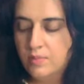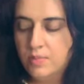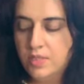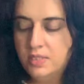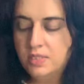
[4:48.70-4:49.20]

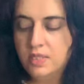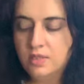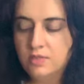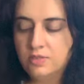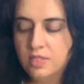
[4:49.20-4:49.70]
But it's like
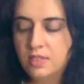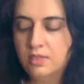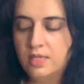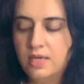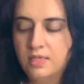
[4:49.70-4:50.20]
there's like a
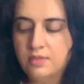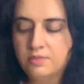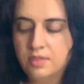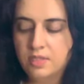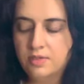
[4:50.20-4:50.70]
lack
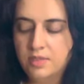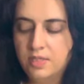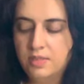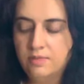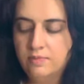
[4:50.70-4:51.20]
of
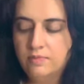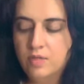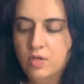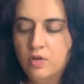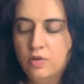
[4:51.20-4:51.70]
clarity.
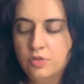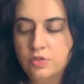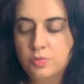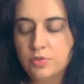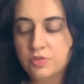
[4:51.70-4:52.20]
Or
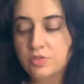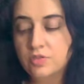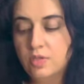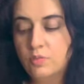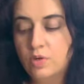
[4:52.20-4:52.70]
this person's
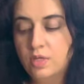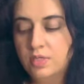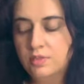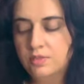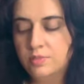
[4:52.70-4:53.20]
not
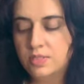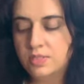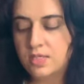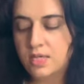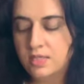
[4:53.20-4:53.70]
wanting there to be
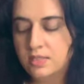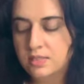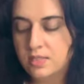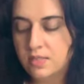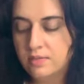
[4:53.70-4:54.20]

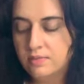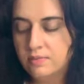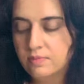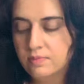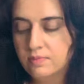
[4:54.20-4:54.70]
stagnancy
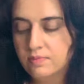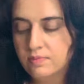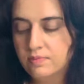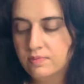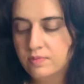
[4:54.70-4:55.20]

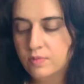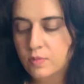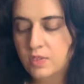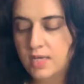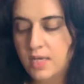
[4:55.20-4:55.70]

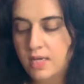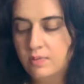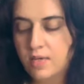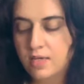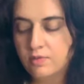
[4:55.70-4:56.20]
with the
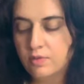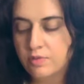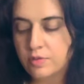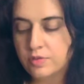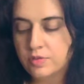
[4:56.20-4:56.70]
hangman in
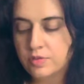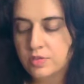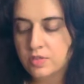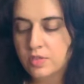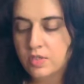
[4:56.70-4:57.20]
reverse.
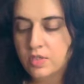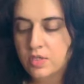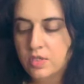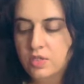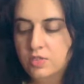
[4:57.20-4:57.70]

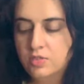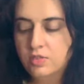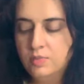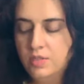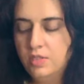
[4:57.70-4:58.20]
So
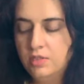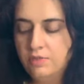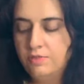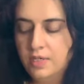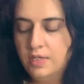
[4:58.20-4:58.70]
let me
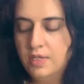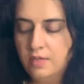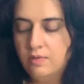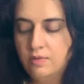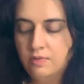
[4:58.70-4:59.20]
clarify
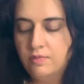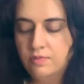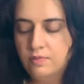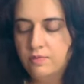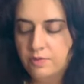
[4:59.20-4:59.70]

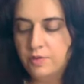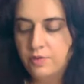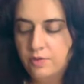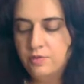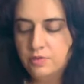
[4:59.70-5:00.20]

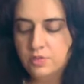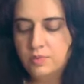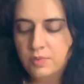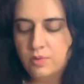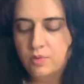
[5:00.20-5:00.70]
further. Just let me get